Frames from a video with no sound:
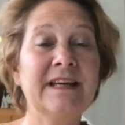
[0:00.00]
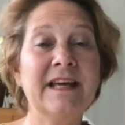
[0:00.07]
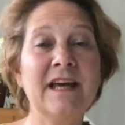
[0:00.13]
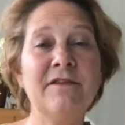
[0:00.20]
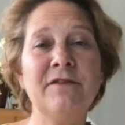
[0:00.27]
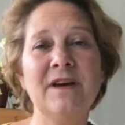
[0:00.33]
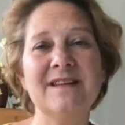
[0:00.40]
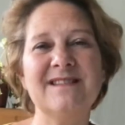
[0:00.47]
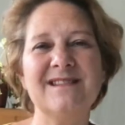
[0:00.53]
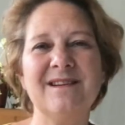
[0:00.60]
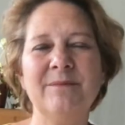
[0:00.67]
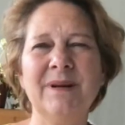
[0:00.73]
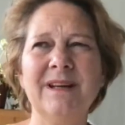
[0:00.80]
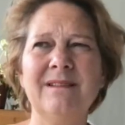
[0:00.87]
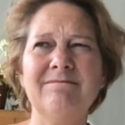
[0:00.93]
give it,
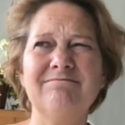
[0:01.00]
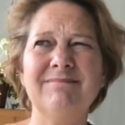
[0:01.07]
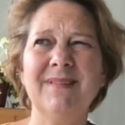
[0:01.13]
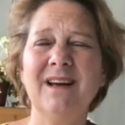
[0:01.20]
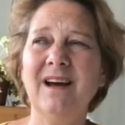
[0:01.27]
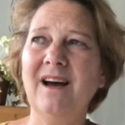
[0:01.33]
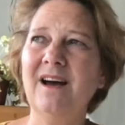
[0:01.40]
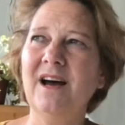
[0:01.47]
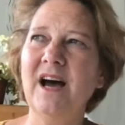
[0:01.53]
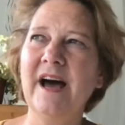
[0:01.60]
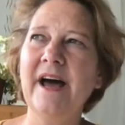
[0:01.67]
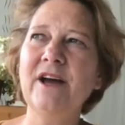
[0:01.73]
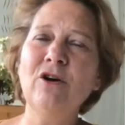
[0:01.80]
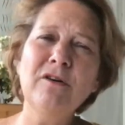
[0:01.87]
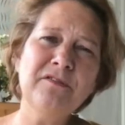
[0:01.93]

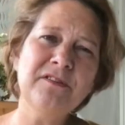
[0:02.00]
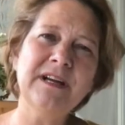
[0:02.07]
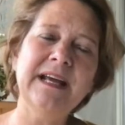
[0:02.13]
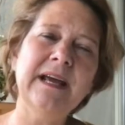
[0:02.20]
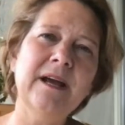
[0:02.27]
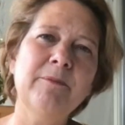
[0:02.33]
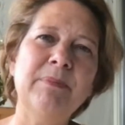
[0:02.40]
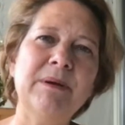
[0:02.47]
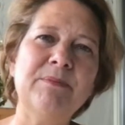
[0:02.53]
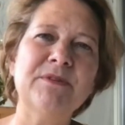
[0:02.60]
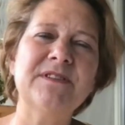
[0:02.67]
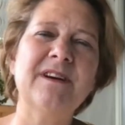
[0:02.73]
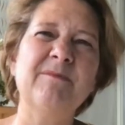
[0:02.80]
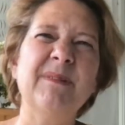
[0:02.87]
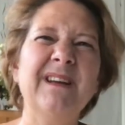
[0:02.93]
I often hear
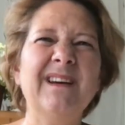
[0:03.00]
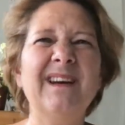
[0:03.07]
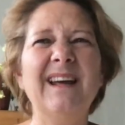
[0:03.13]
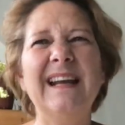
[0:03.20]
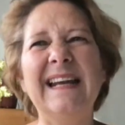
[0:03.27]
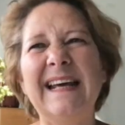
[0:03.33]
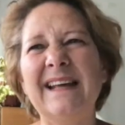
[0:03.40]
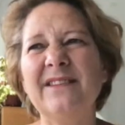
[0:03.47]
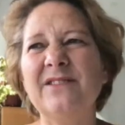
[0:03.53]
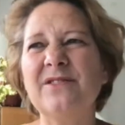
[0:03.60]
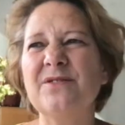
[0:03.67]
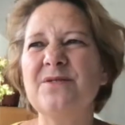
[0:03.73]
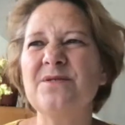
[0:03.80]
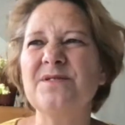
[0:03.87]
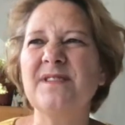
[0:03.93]
people tell me, yeah,
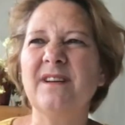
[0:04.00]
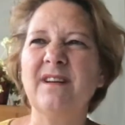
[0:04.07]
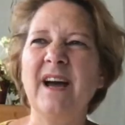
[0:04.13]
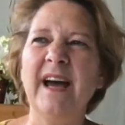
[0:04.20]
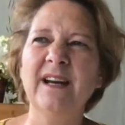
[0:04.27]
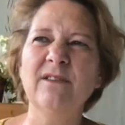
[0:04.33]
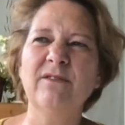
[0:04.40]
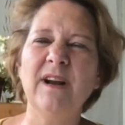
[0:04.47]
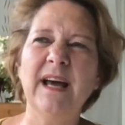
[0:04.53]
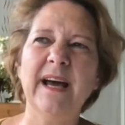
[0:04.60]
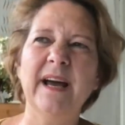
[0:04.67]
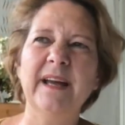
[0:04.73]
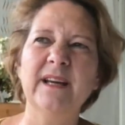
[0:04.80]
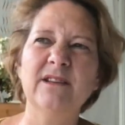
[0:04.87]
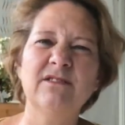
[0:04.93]
lentils, they're kind of
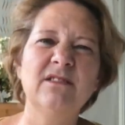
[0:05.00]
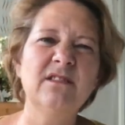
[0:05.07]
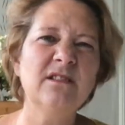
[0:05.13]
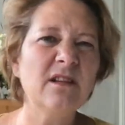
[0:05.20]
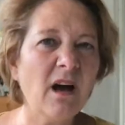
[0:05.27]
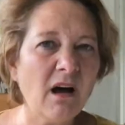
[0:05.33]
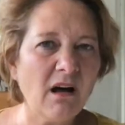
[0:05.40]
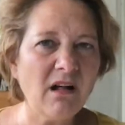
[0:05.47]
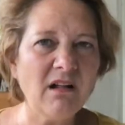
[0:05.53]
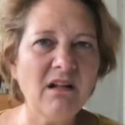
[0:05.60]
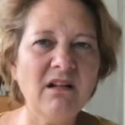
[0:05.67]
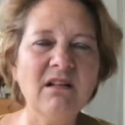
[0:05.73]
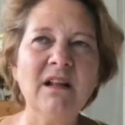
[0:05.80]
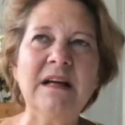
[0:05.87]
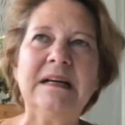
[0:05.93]
like
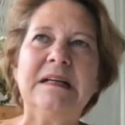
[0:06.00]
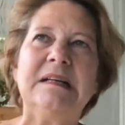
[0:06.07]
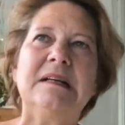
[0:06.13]
dull.